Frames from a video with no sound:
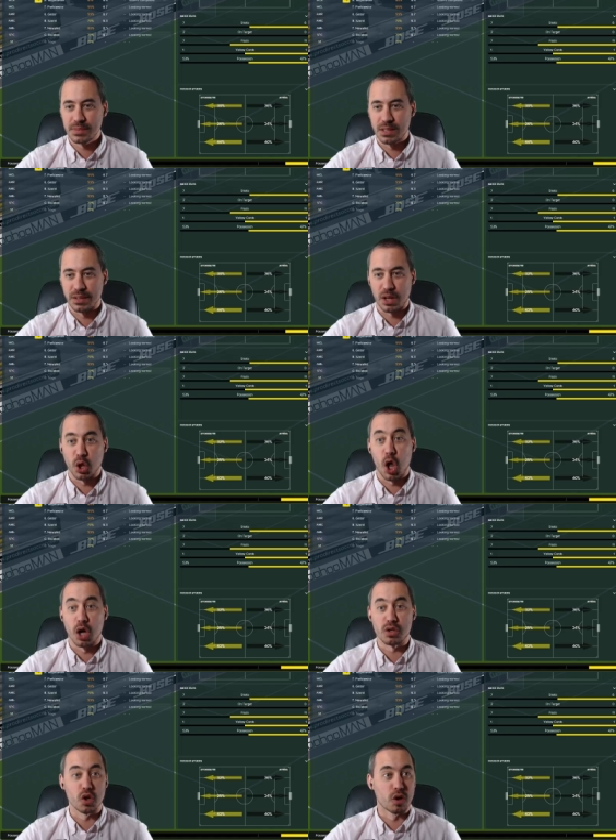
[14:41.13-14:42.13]
Like
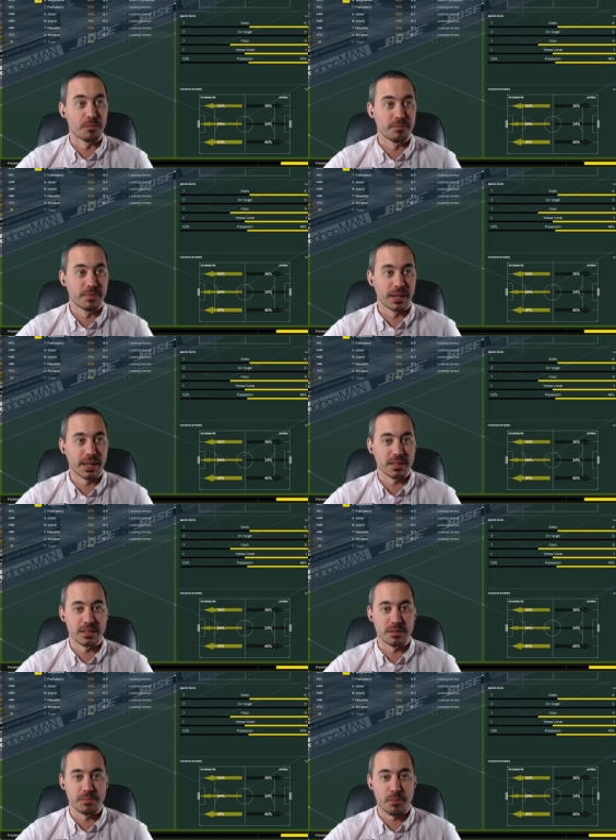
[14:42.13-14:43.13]
long term, I guess
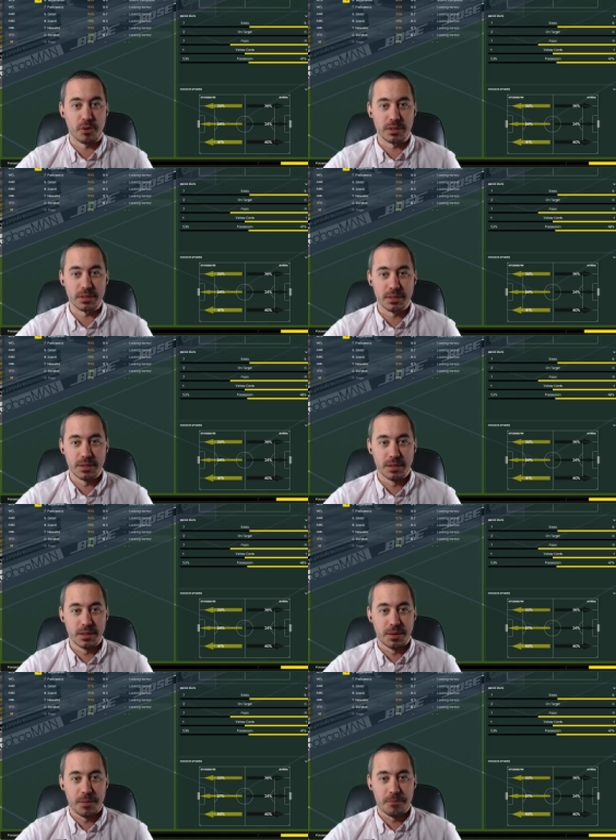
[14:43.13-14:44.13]
is my point.
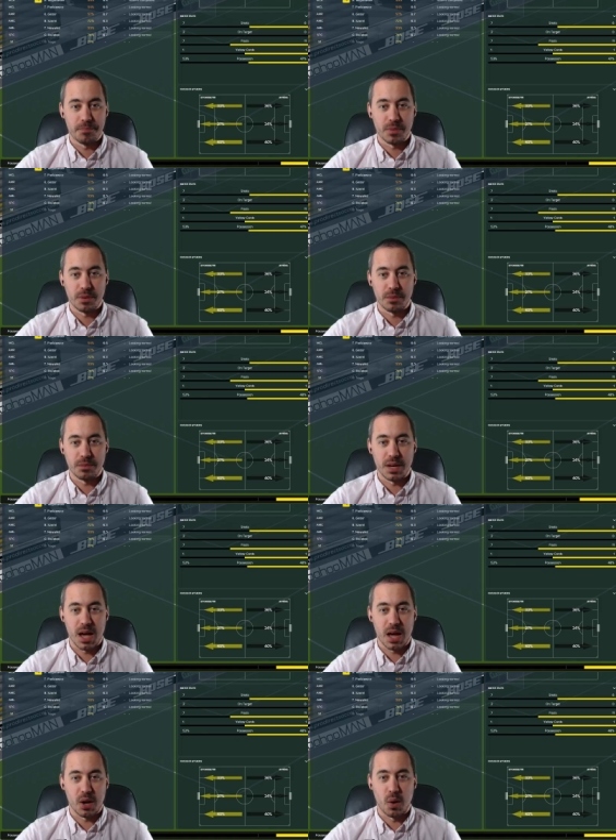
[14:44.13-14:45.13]

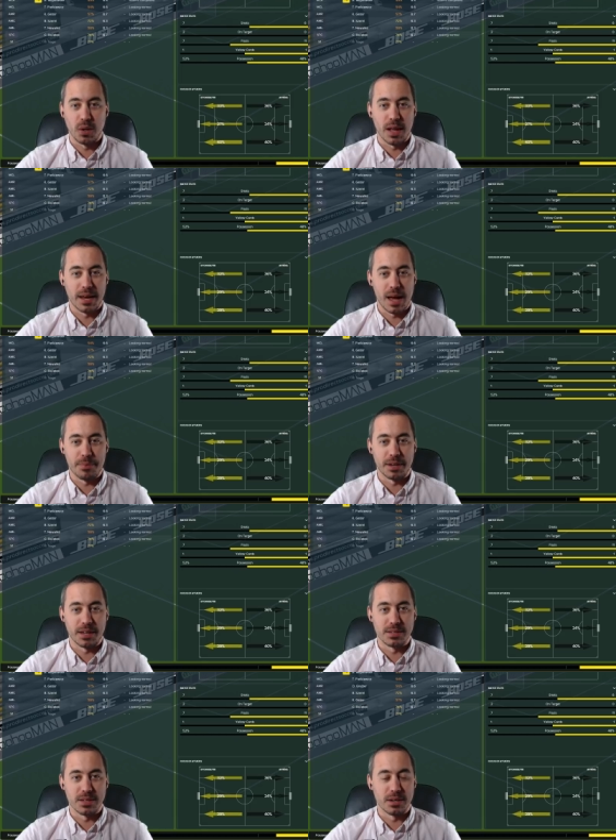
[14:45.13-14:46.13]
Not a whole lot happening,
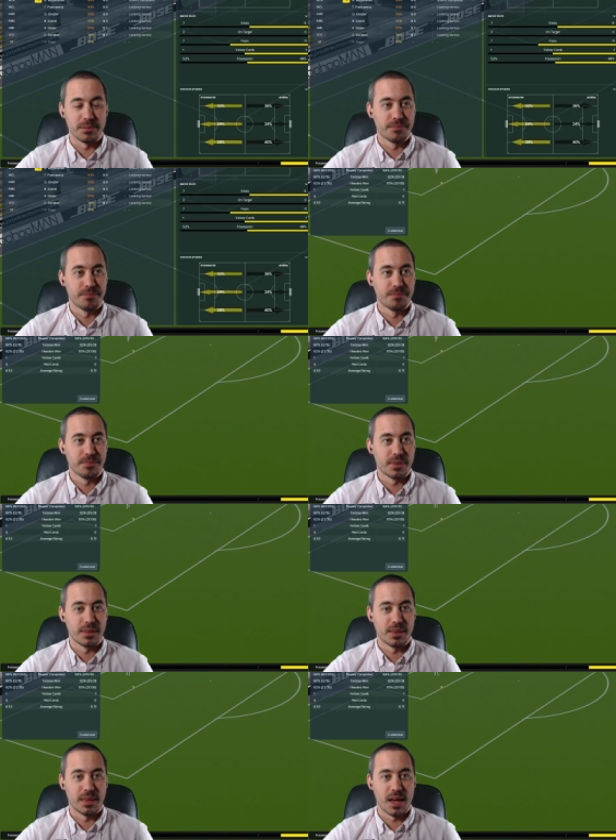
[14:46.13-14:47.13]
is there?
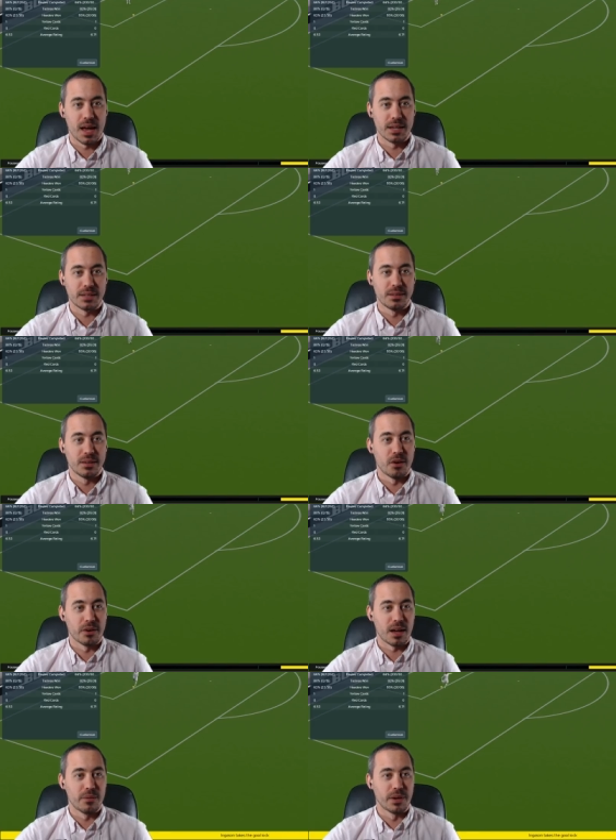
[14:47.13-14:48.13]
Not.
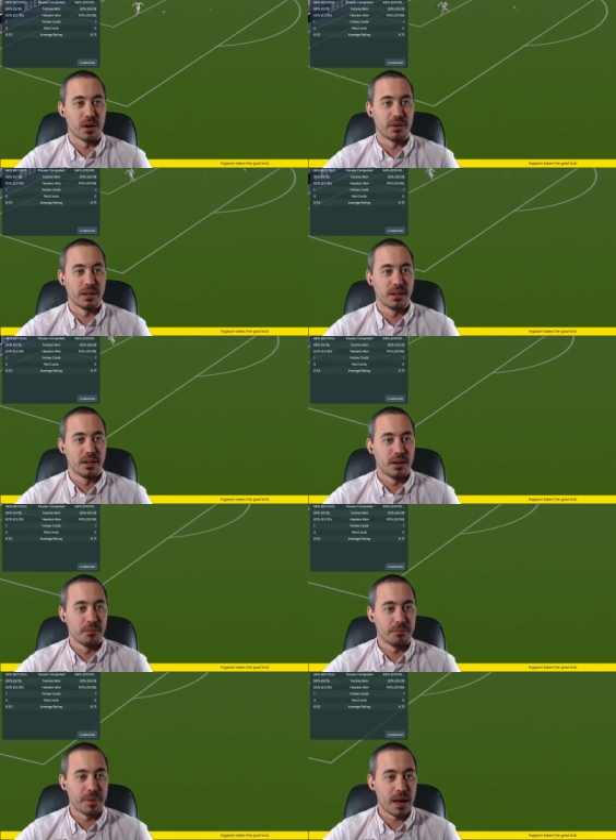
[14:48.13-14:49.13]
Okay, here we go.
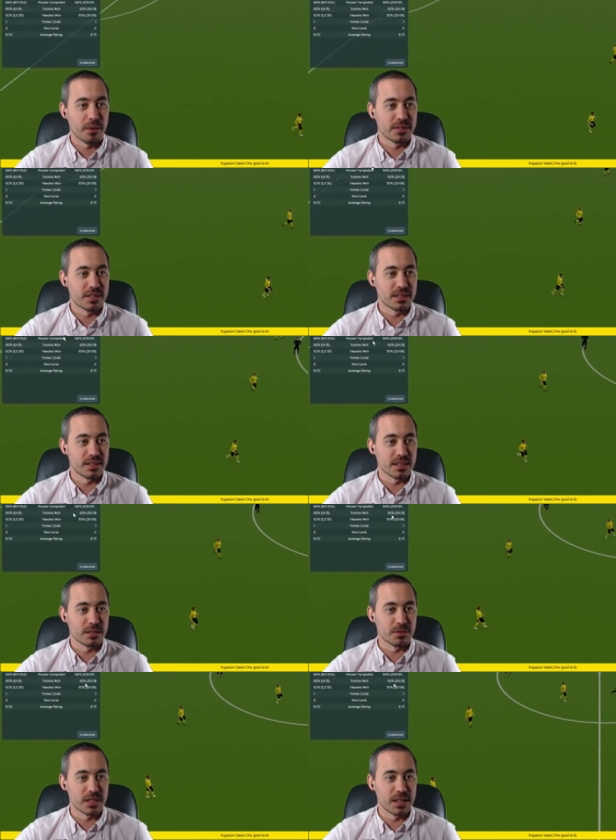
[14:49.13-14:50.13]
66
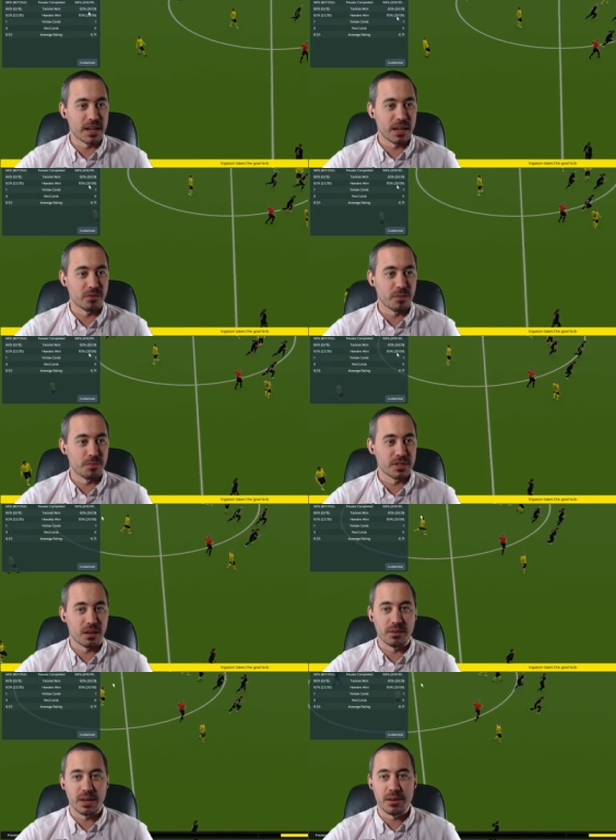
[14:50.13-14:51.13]
percent 83 percent
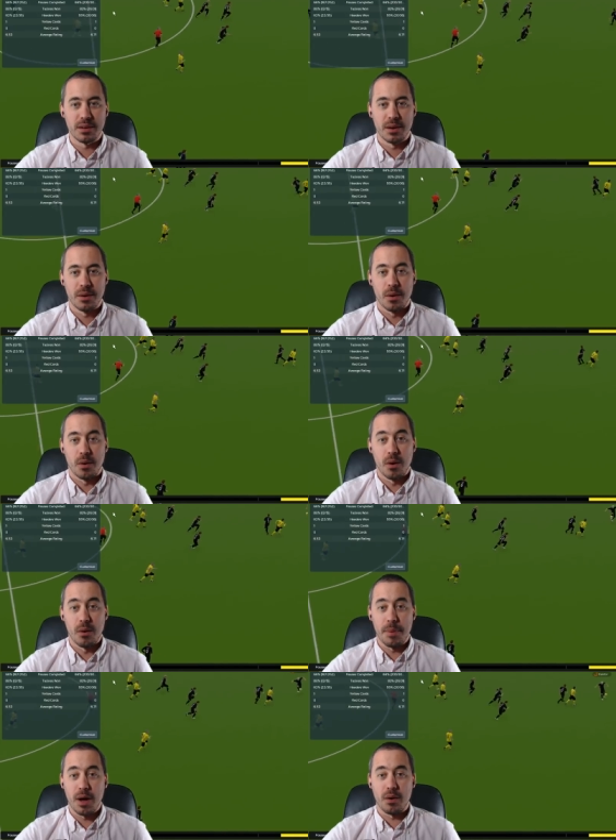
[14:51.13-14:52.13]
okay oh
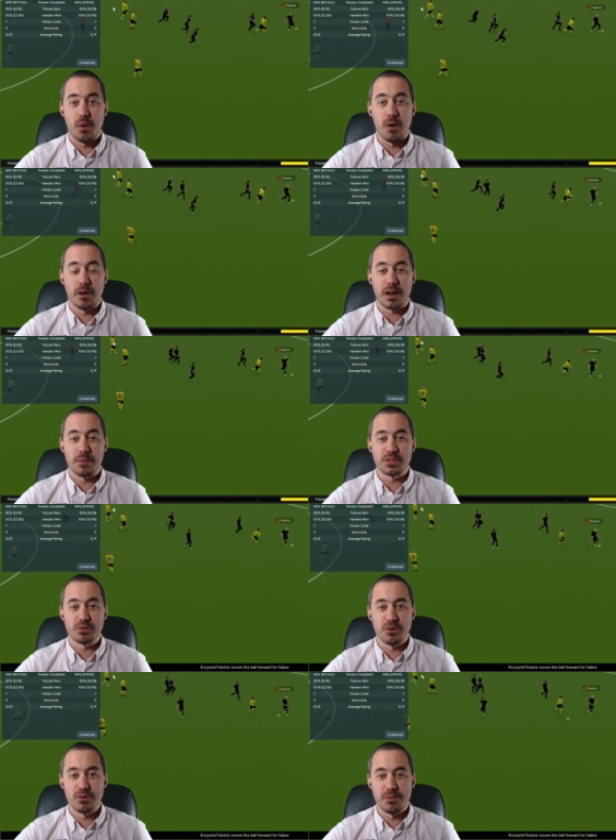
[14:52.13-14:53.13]
ball oh comes
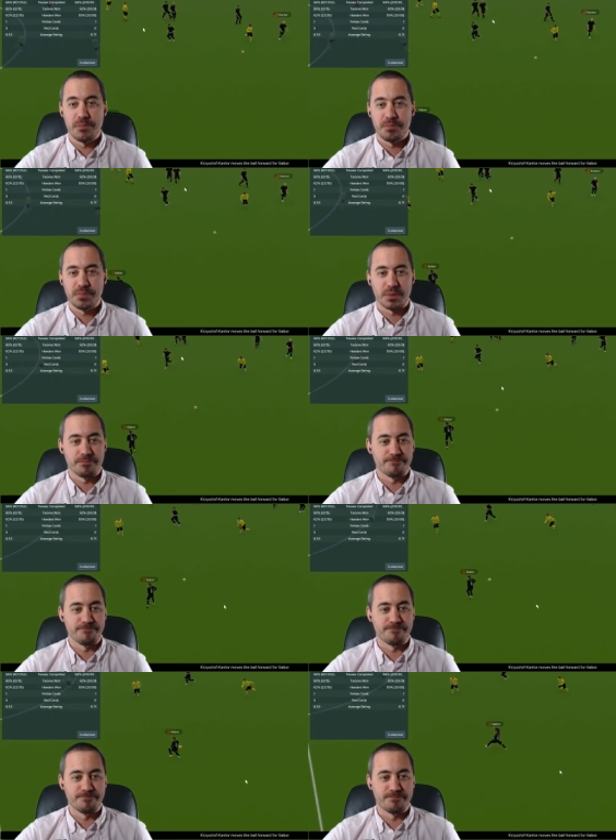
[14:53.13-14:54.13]
through
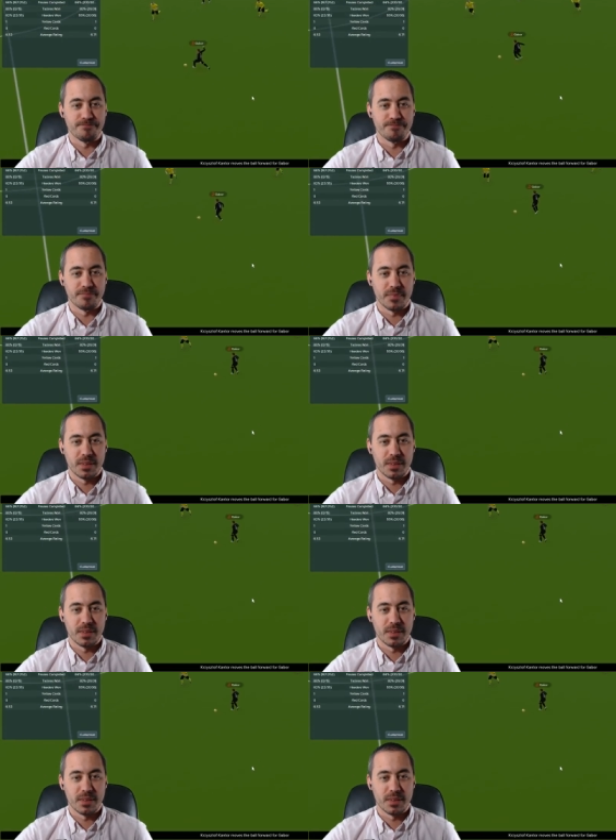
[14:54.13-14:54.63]
mm,